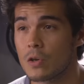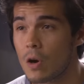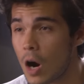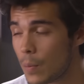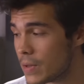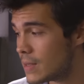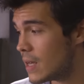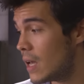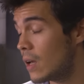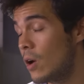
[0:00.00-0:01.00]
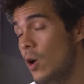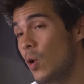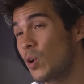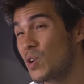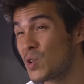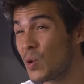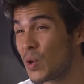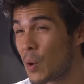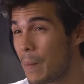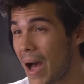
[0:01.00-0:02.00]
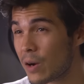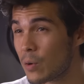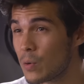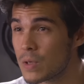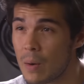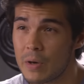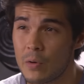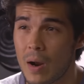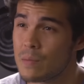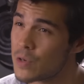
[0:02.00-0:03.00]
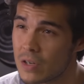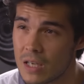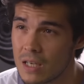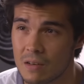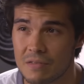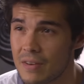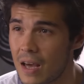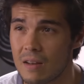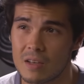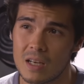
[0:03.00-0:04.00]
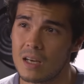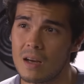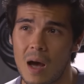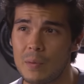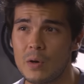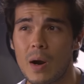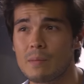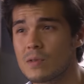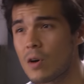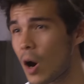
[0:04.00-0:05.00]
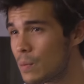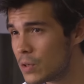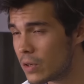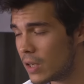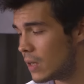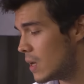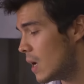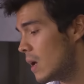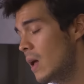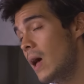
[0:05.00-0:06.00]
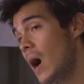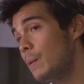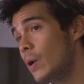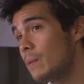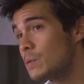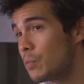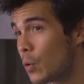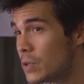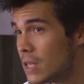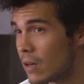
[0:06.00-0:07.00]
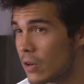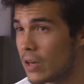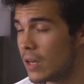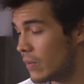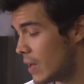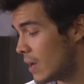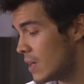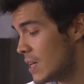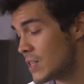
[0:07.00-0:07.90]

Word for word: your carb intake controlling your macros, how many grams you're gonna eat of fat a day, how many grams of carbs you're gonna eat a day, how many grams of protein are you gonna eat a day.